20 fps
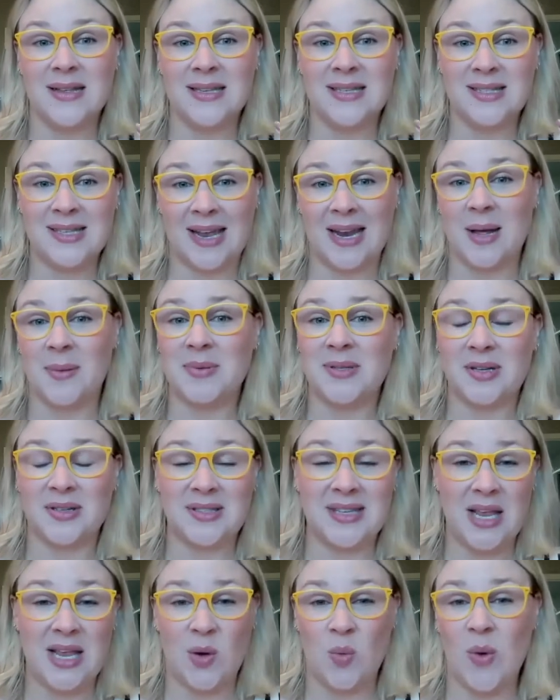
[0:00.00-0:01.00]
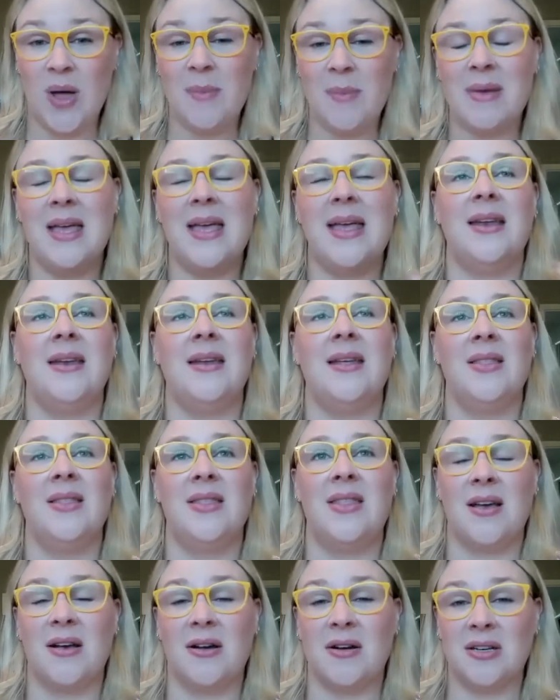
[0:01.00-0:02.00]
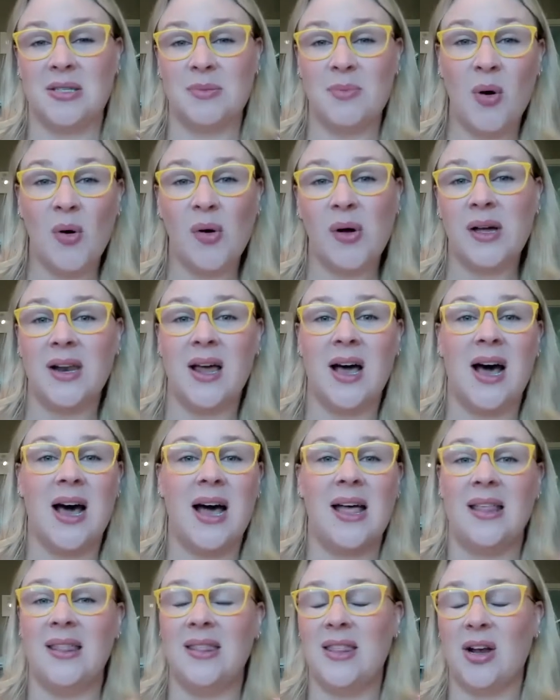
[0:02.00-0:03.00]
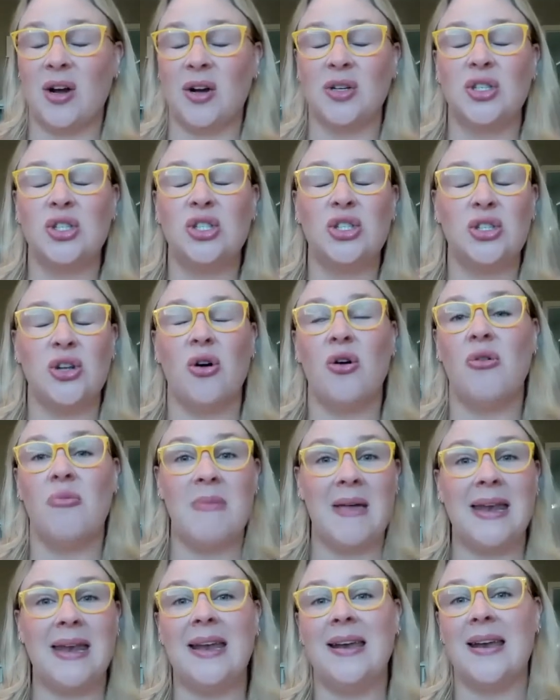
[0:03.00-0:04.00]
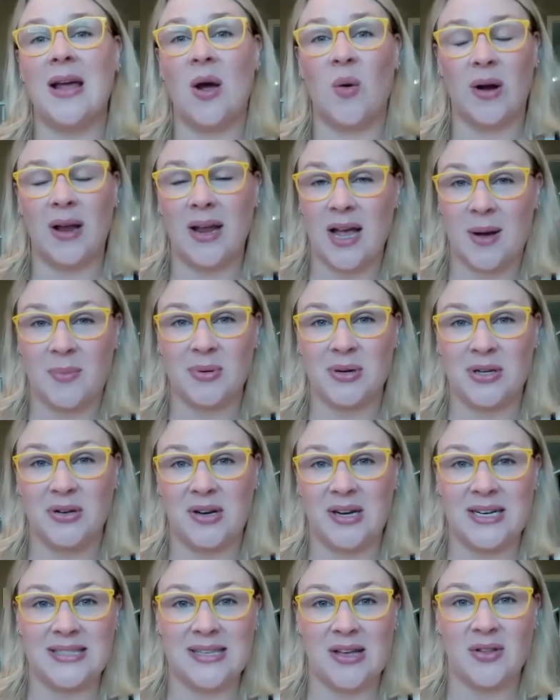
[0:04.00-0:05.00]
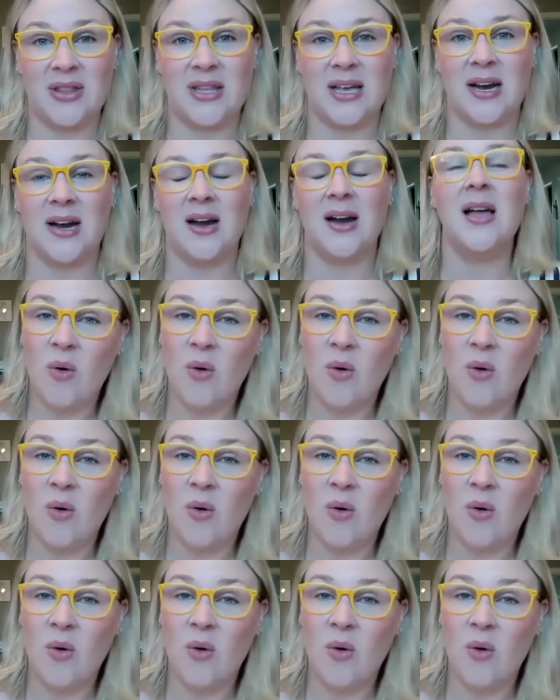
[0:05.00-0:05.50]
setups. There's eWomen, there's Polkadot, there's so many networking opportunities out there.